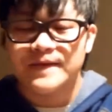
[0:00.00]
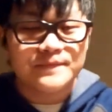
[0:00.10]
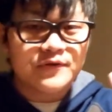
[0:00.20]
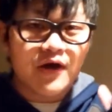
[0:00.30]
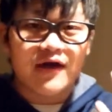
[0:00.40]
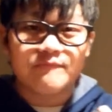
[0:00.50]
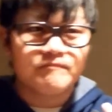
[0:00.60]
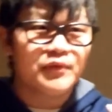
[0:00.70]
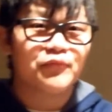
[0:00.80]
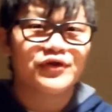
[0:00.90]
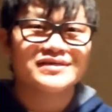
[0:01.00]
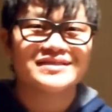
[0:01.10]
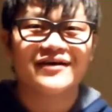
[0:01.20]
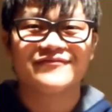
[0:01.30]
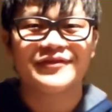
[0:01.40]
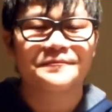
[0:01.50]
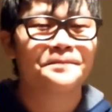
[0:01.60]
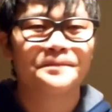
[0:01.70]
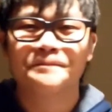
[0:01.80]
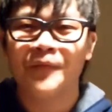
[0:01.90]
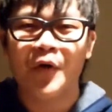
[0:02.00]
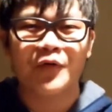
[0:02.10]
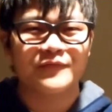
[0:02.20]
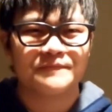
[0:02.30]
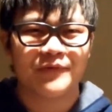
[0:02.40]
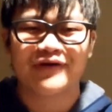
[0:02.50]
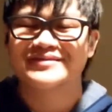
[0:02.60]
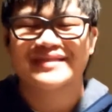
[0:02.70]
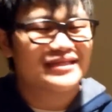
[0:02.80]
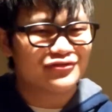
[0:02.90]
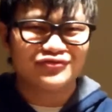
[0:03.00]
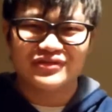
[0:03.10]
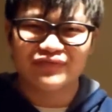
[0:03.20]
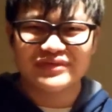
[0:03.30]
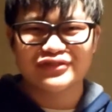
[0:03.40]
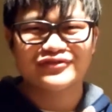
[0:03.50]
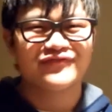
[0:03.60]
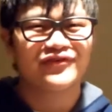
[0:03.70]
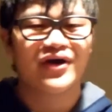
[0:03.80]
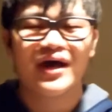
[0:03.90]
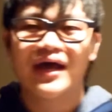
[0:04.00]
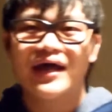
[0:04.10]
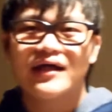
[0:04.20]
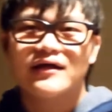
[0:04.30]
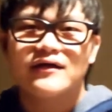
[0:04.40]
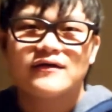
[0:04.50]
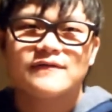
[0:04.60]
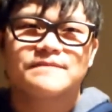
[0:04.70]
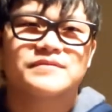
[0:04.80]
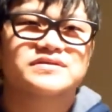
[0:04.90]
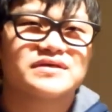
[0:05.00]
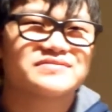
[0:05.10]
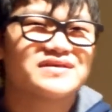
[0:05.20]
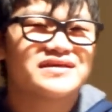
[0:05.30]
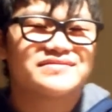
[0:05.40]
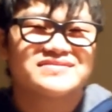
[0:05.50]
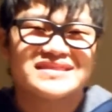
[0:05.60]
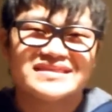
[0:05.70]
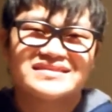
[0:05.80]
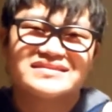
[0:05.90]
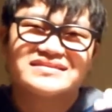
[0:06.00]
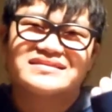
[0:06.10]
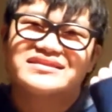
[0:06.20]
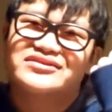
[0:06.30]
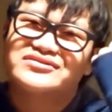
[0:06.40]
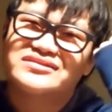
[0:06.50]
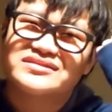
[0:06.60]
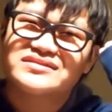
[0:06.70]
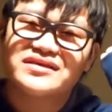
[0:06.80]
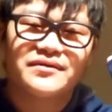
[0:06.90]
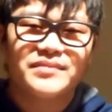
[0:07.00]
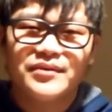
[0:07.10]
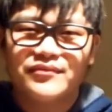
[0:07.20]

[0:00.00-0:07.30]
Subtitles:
I mean, you have memories of the important parts, the retrieval. And sometimes there's some